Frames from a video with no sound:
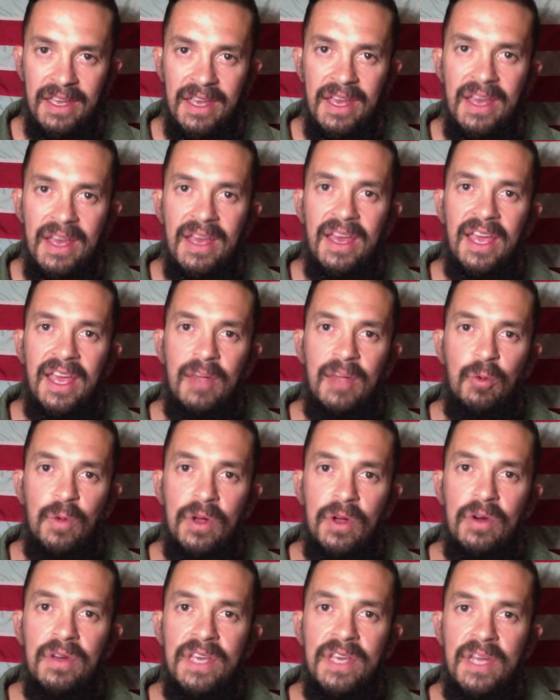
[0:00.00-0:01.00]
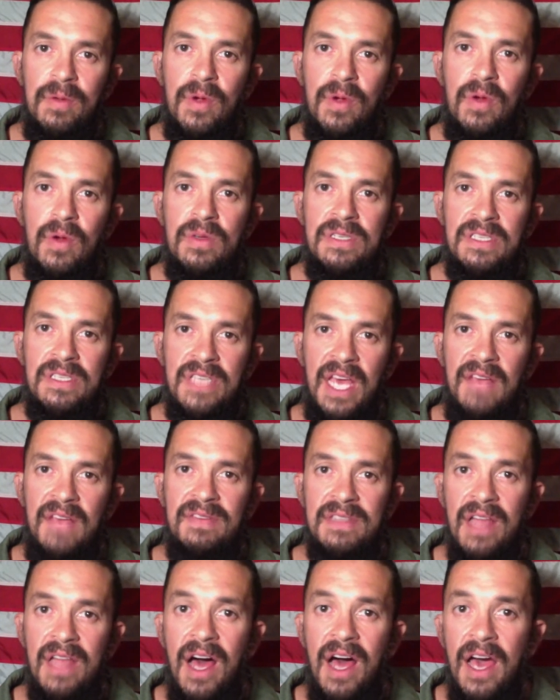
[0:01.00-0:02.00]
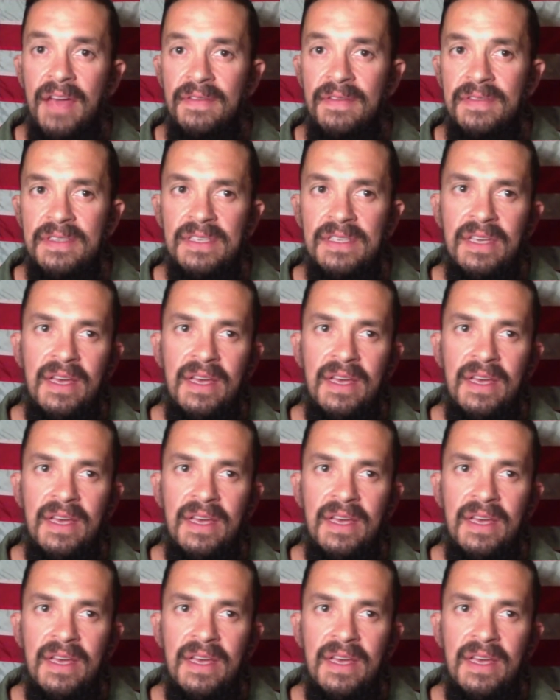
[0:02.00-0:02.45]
A real hero saves lives